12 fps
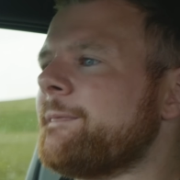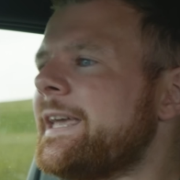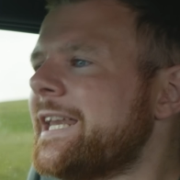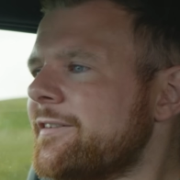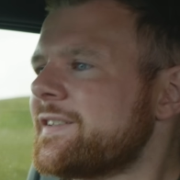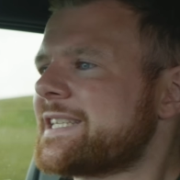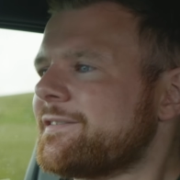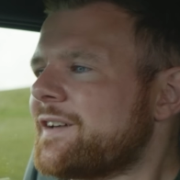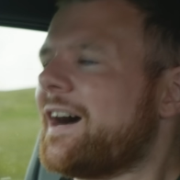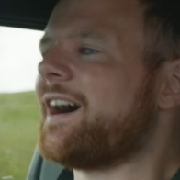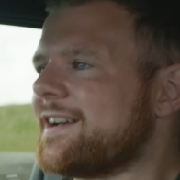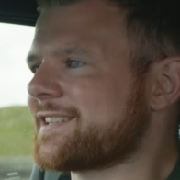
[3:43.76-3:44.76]
Innovative
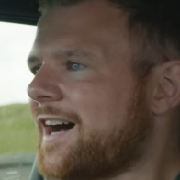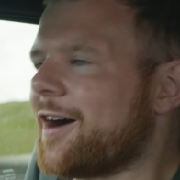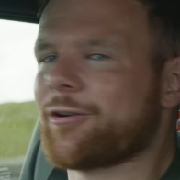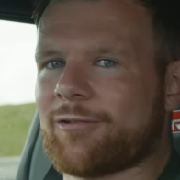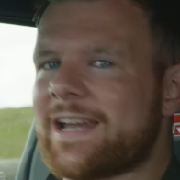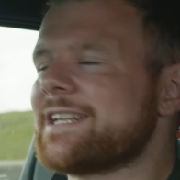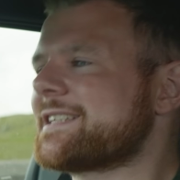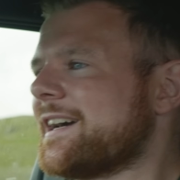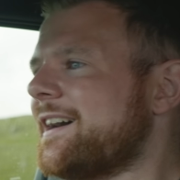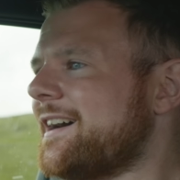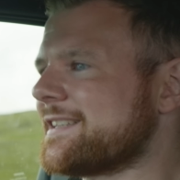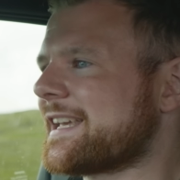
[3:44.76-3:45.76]
cars are great
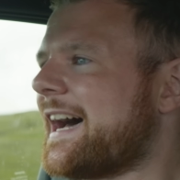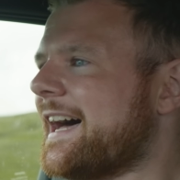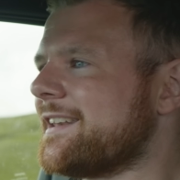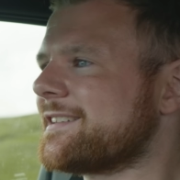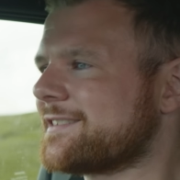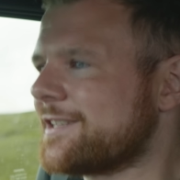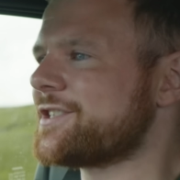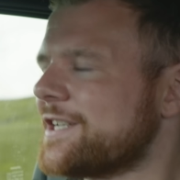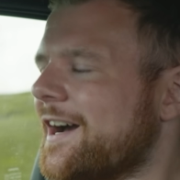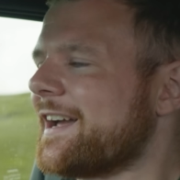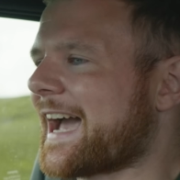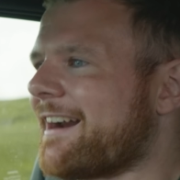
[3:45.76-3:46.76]
cars, and the
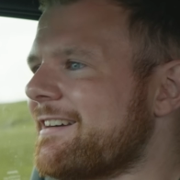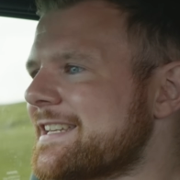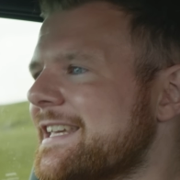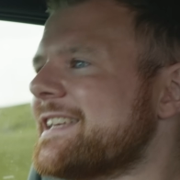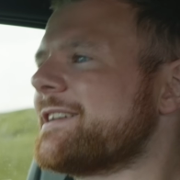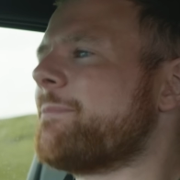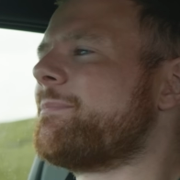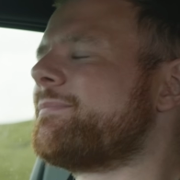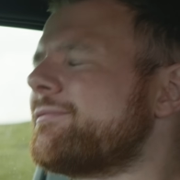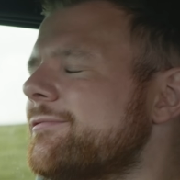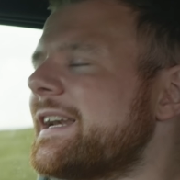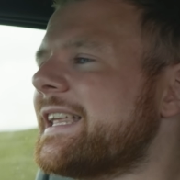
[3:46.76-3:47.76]
GR Yaris is a
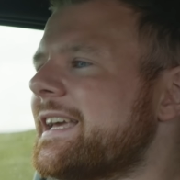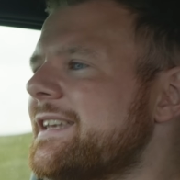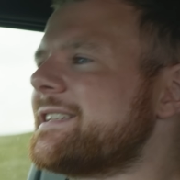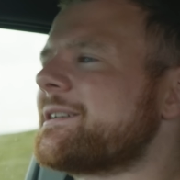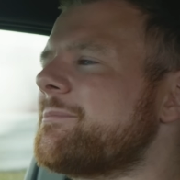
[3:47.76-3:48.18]
brilliant